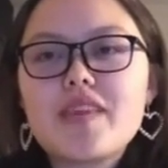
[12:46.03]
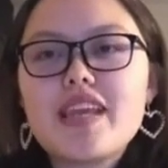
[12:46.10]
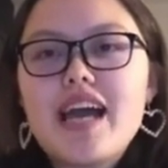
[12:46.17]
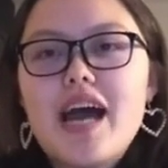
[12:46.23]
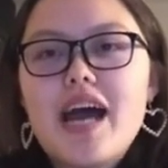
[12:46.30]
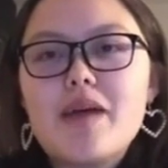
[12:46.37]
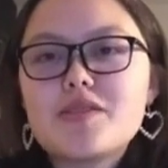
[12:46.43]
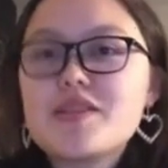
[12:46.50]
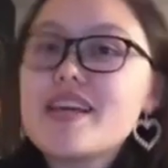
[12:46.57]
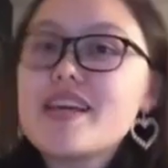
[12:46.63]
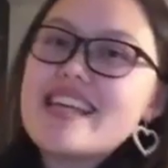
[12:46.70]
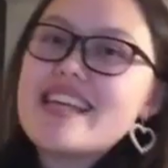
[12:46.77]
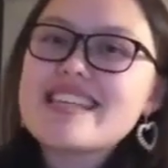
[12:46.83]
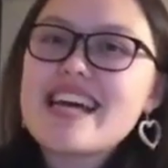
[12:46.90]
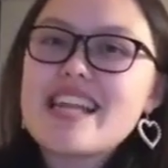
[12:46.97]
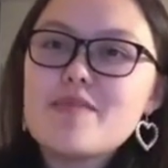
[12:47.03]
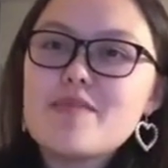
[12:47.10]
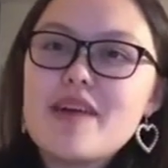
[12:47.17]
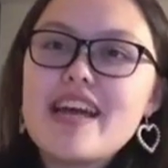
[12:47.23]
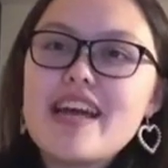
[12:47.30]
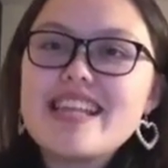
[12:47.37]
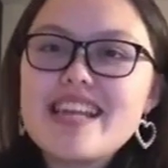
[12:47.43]
So yeah, that's kind of the
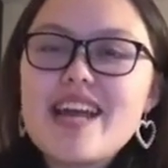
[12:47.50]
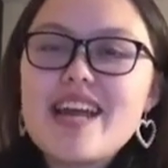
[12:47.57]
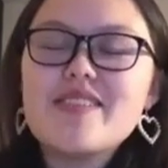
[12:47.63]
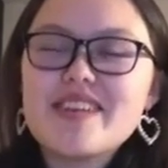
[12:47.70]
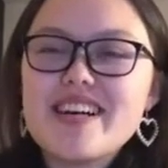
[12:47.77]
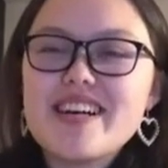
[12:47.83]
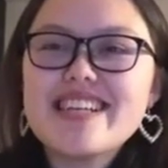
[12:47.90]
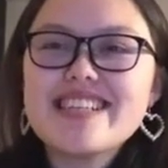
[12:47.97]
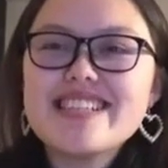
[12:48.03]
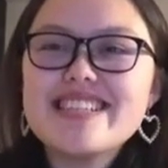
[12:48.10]
mahi that I work on.